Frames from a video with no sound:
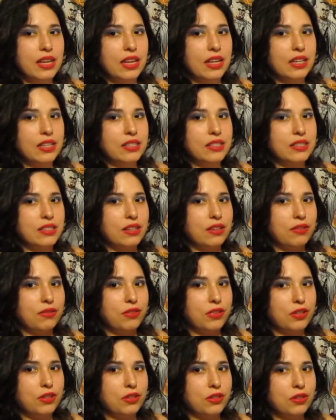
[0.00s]

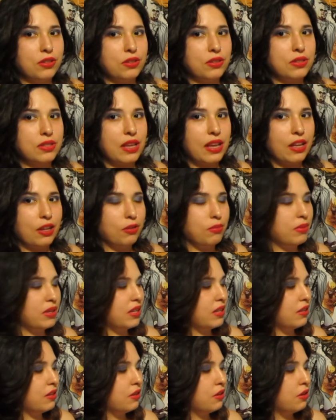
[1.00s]
Xavier's
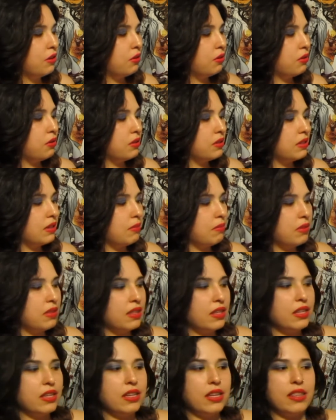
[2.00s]
helmet or
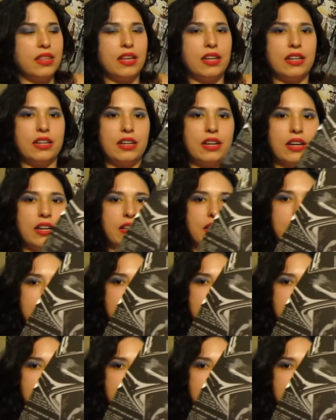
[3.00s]
something, and that it kind